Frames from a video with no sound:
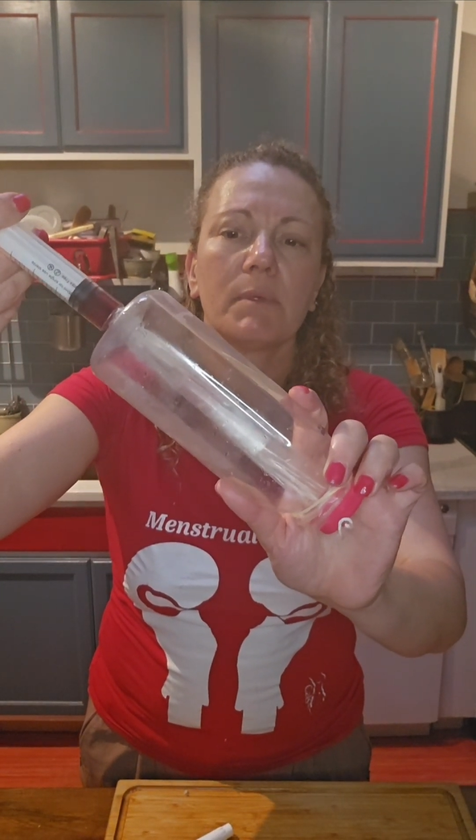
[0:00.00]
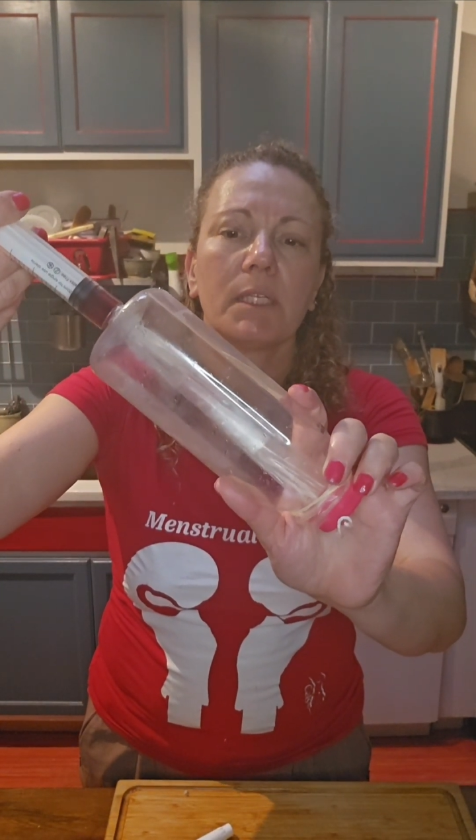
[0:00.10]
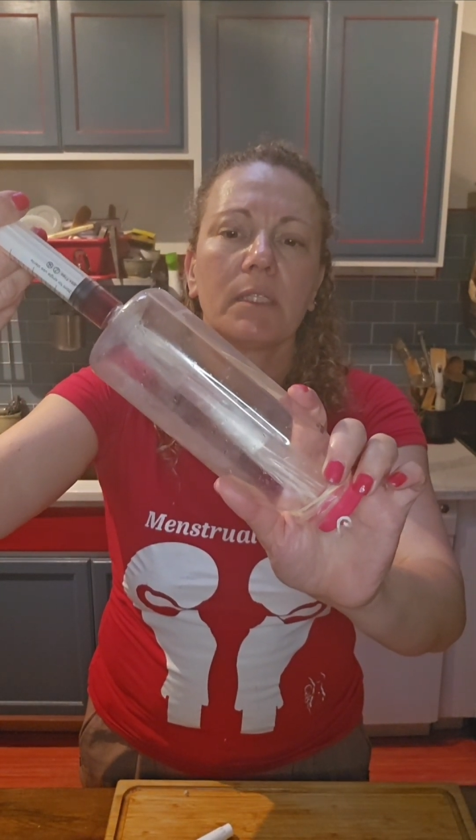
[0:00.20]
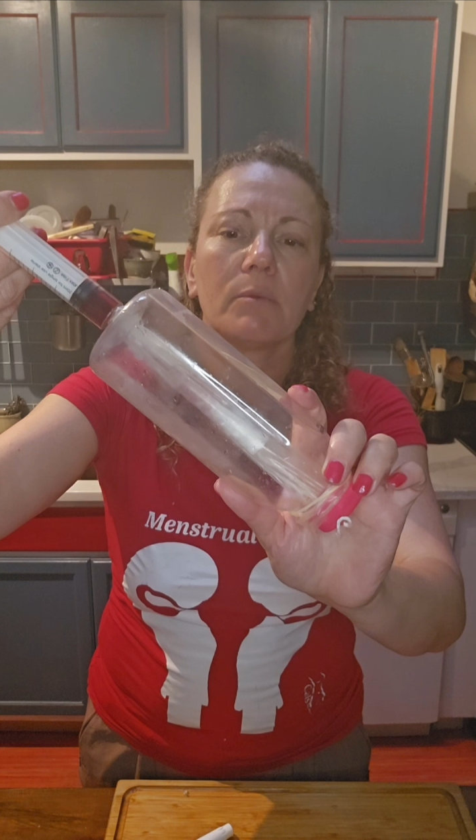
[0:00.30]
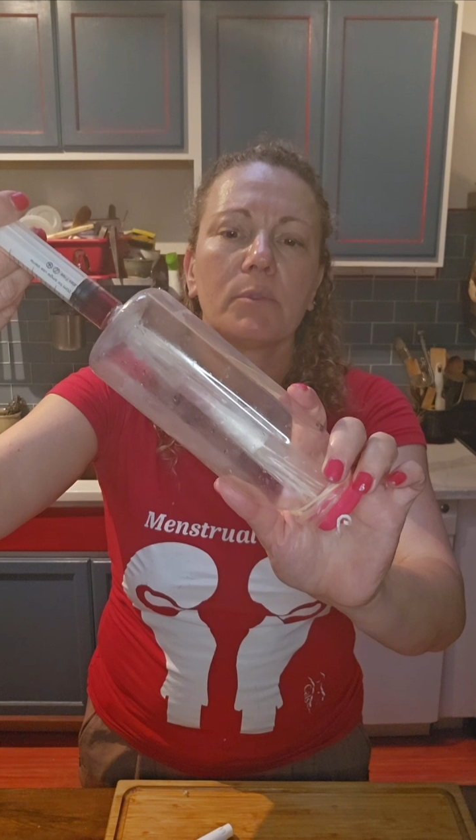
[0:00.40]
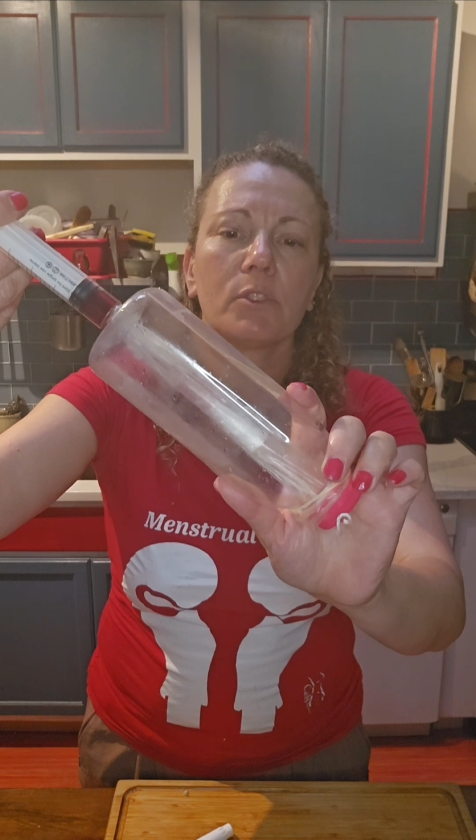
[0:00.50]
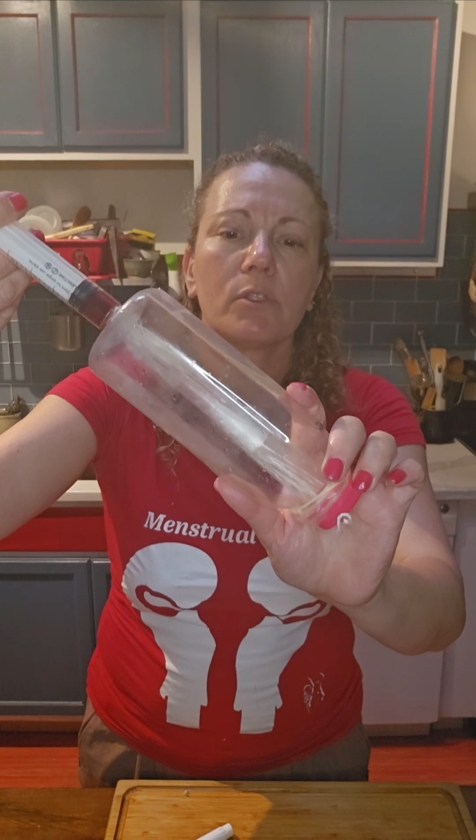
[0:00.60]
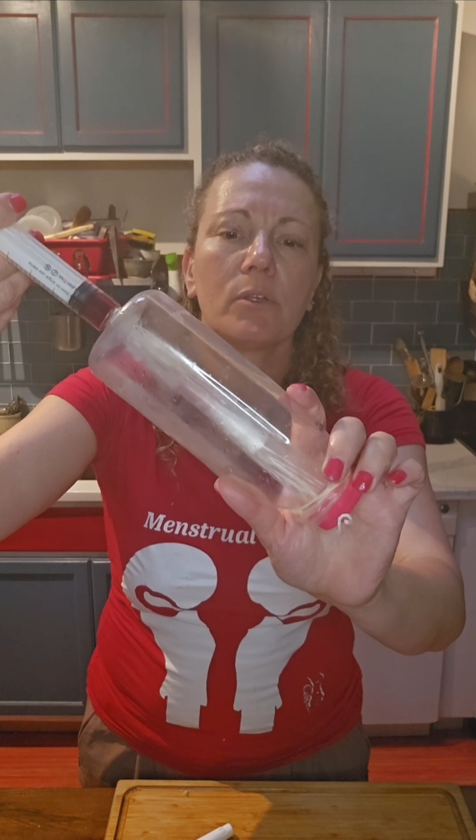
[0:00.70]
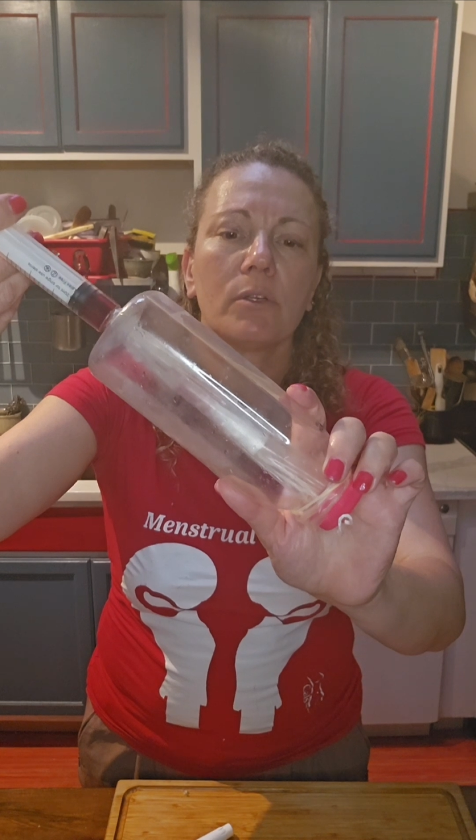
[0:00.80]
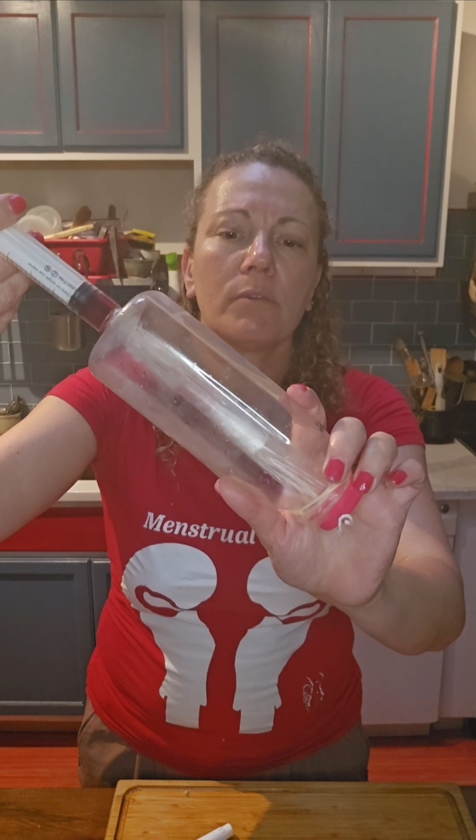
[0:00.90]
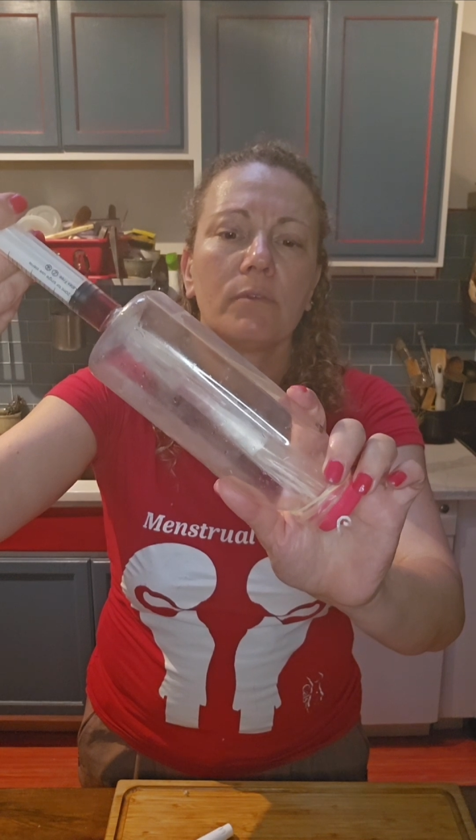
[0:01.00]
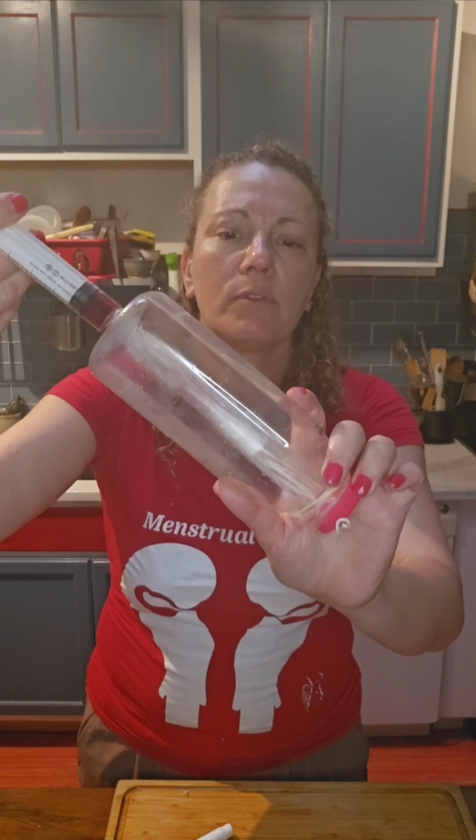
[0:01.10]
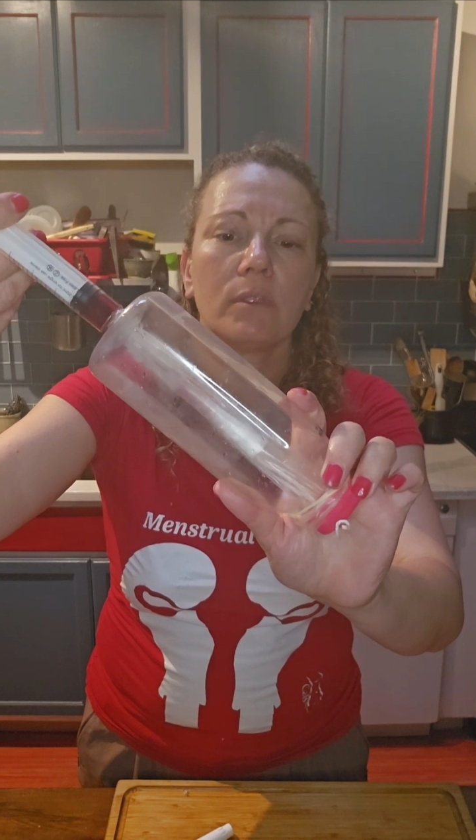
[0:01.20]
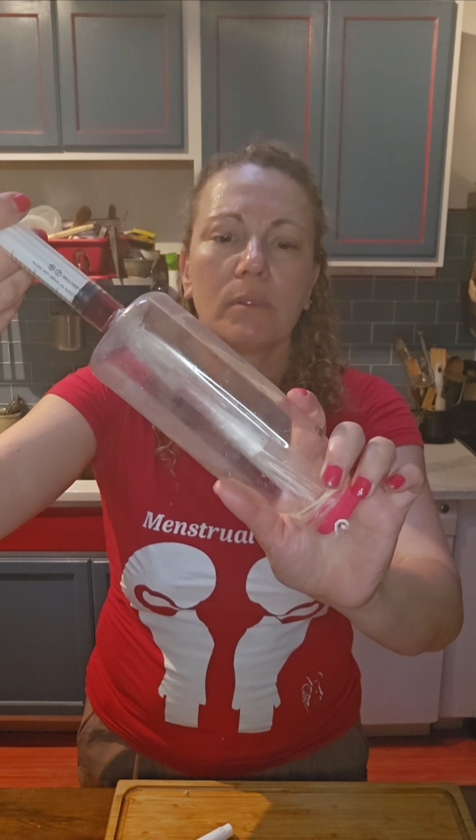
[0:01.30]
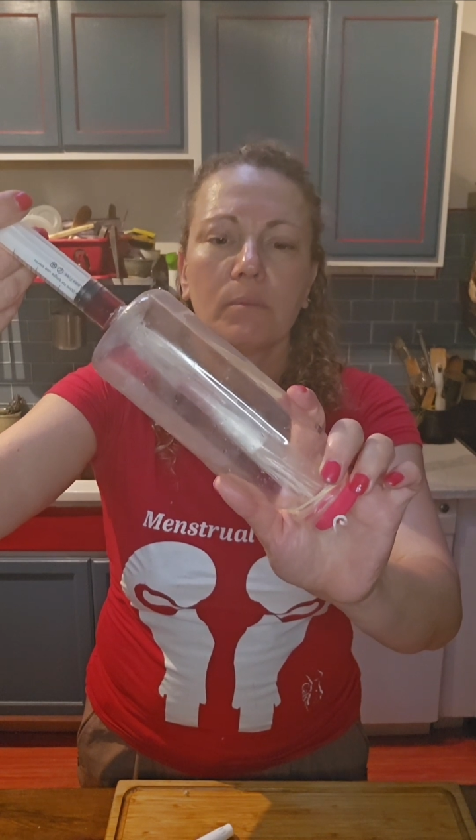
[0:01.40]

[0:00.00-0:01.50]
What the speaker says: being observed